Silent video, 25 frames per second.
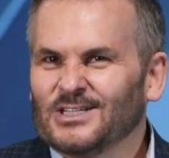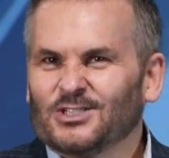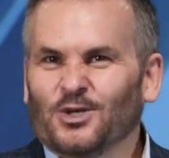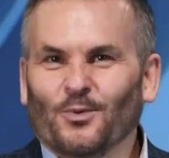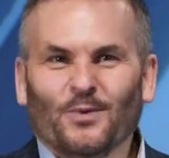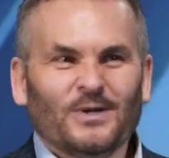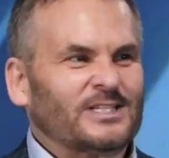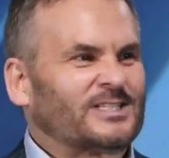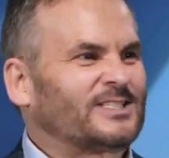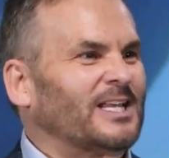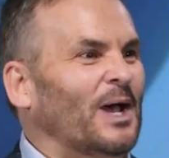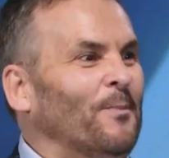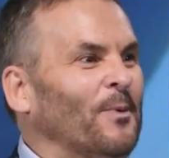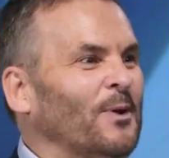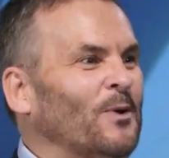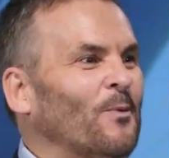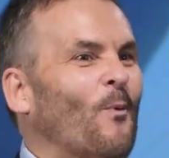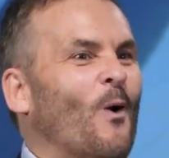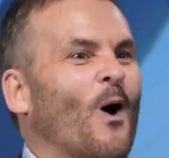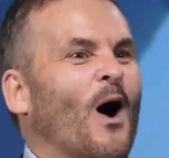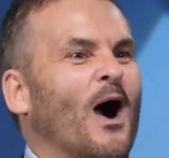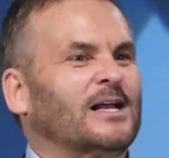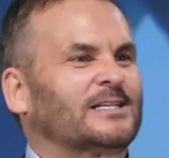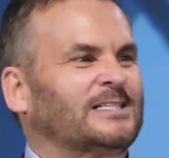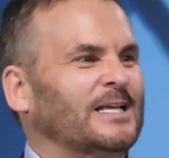So when someone
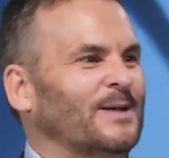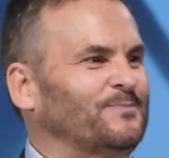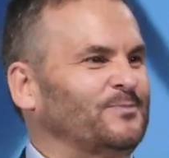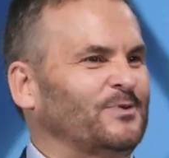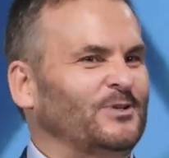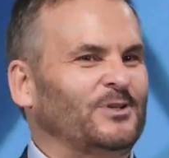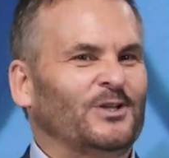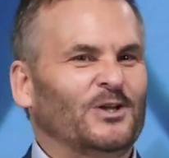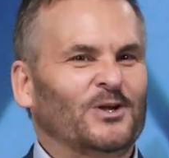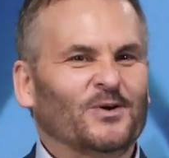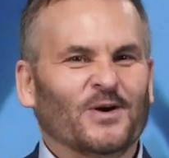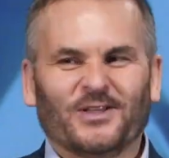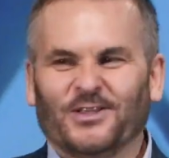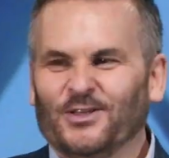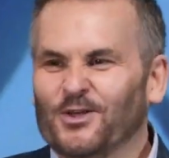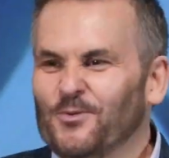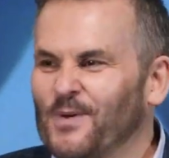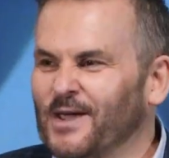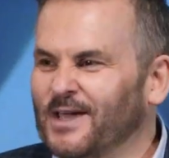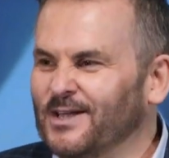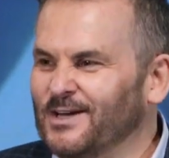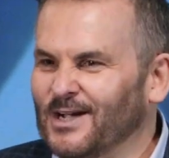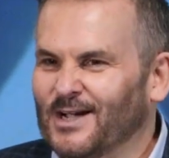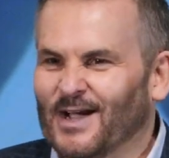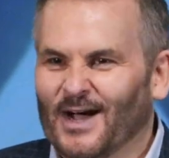walks up to you and you
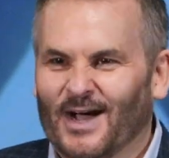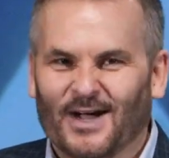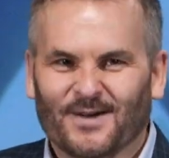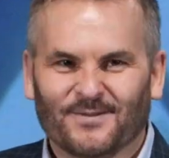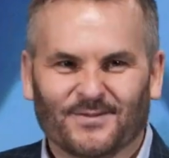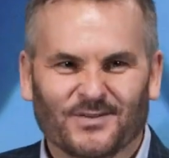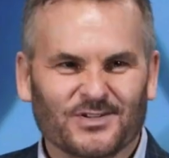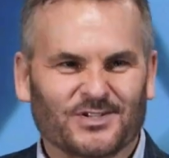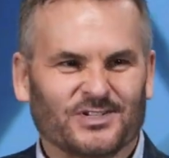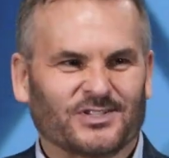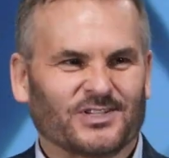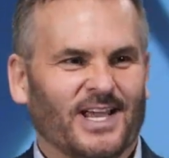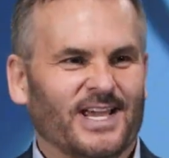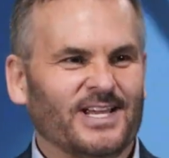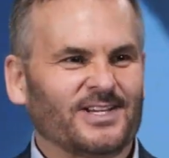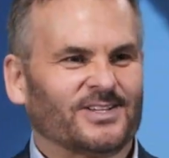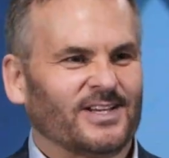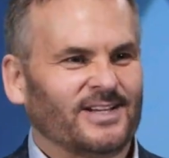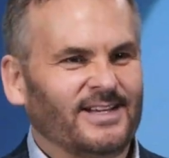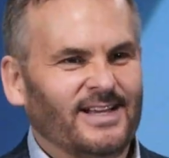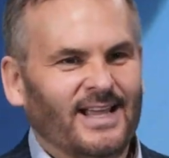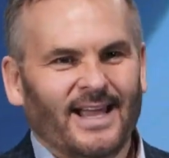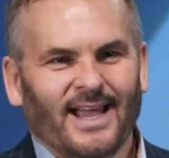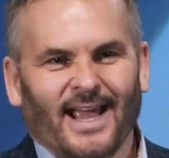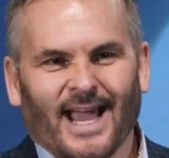begin a
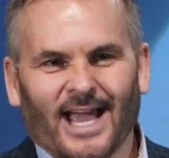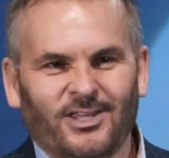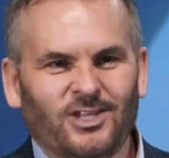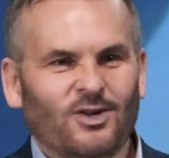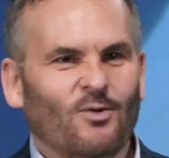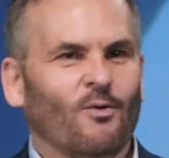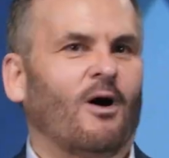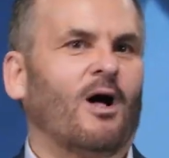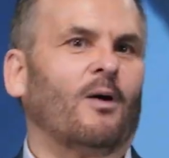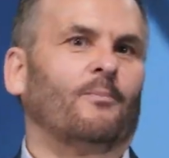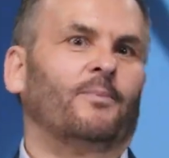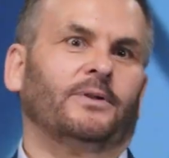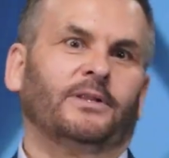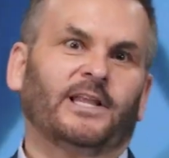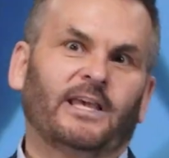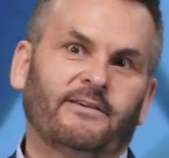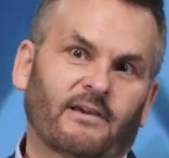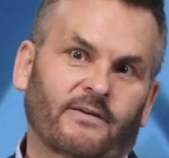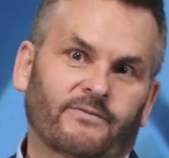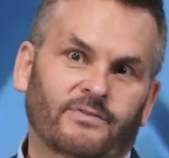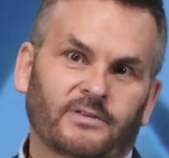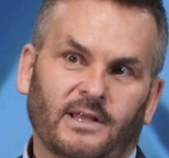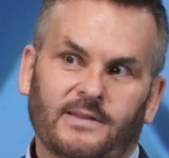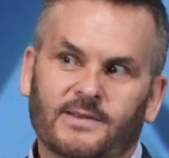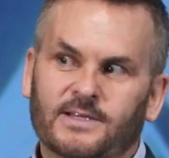conversation and you all believe
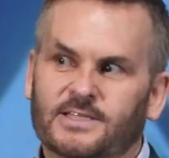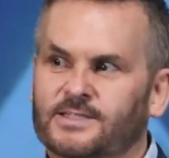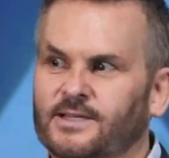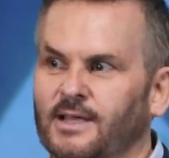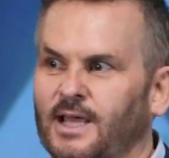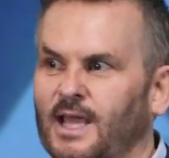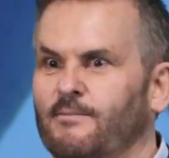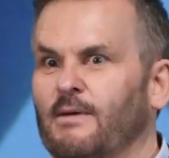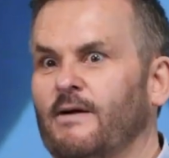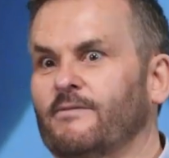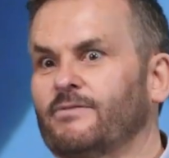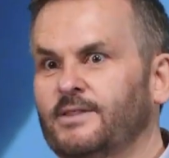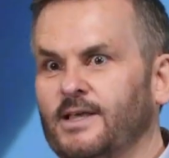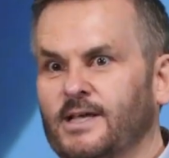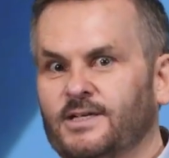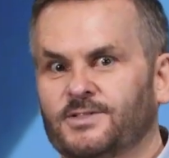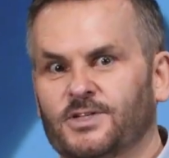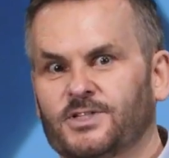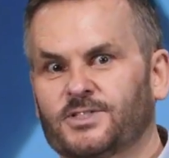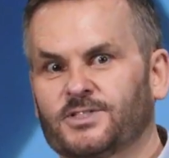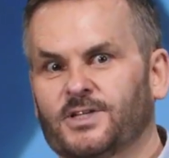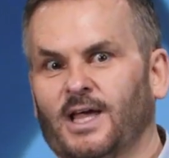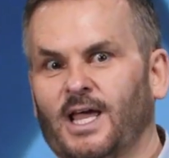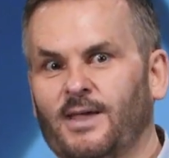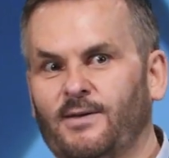everything the same, everything's
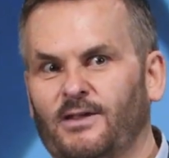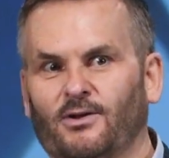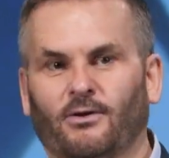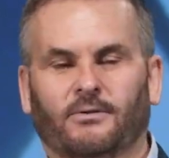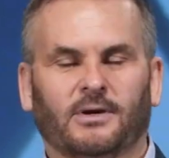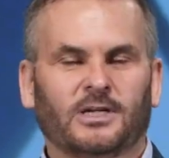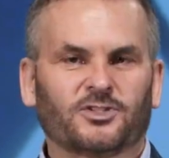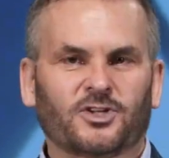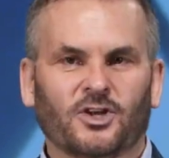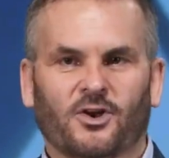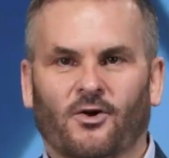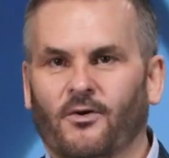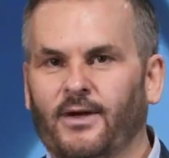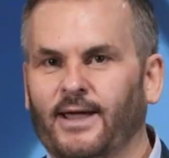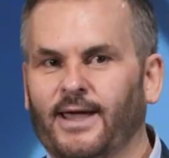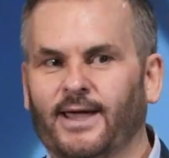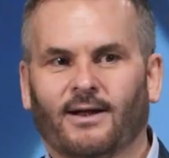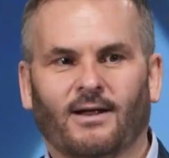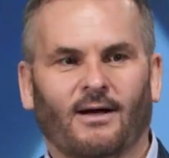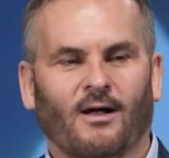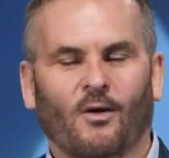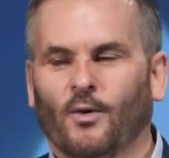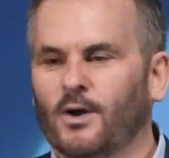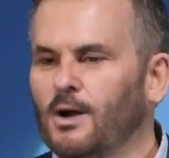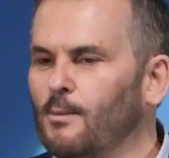the same, you don't disagree at
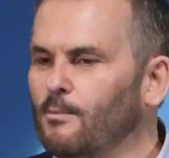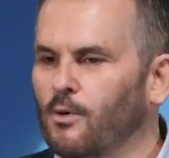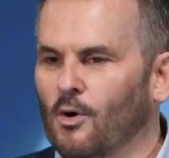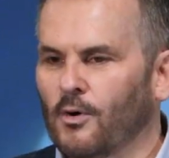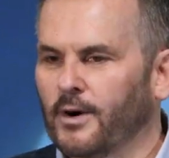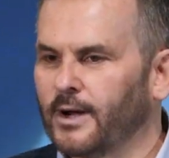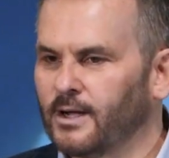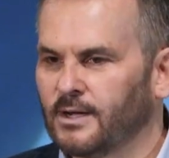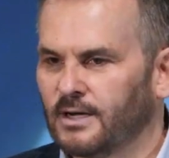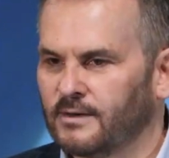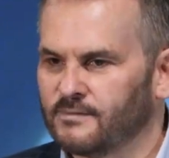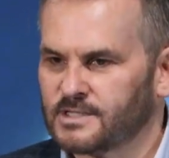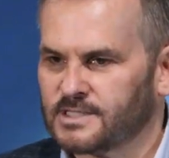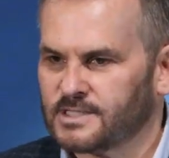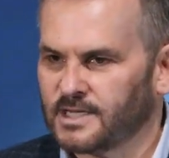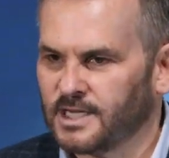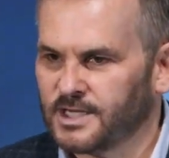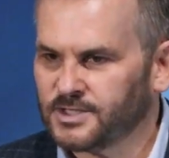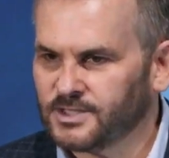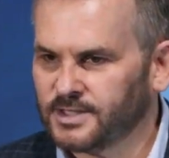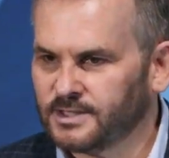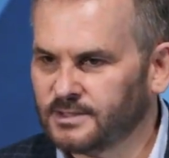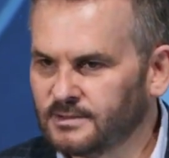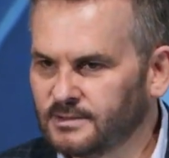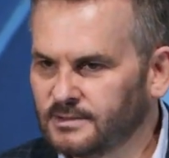all, what a boring
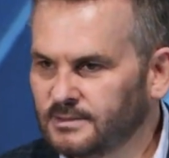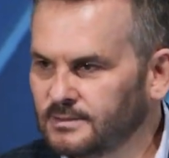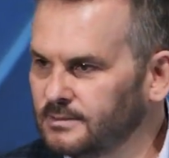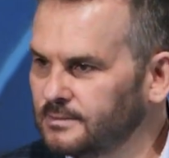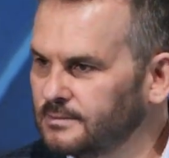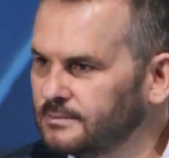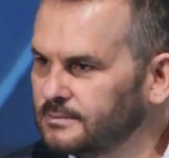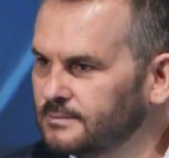conversation.